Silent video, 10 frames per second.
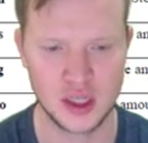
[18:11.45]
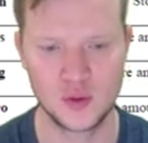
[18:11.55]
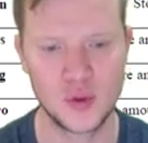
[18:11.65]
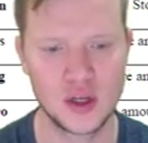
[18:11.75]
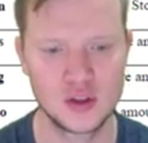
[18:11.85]

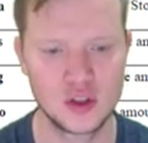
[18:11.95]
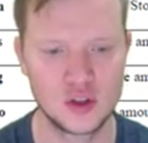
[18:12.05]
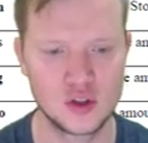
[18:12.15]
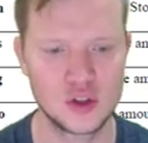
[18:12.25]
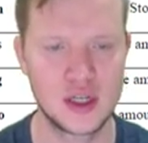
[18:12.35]
And we're going to
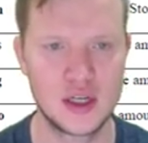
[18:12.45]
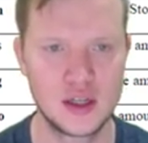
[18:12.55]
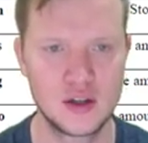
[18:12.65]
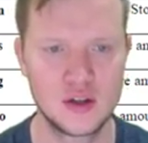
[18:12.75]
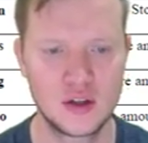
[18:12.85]
use a
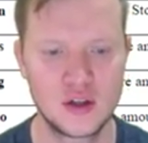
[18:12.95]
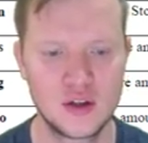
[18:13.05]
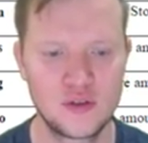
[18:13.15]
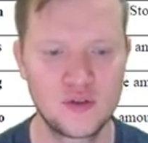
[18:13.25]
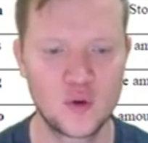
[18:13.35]

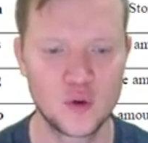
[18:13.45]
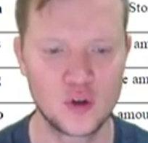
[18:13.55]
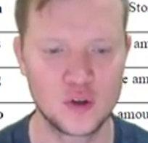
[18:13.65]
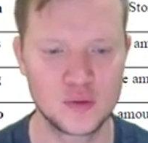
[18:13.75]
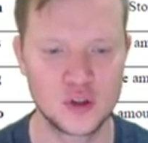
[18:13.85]
for
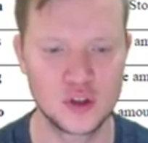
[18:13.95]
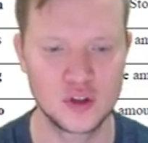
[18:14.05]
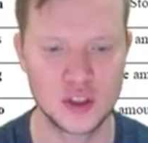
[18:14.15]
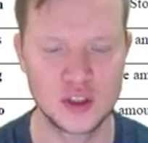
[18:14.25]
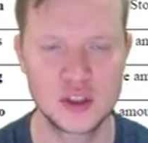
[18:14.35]
loop to do
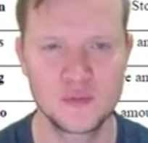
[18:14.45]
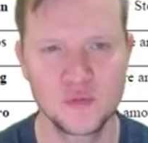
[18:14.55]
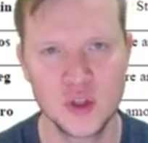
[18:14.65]
this.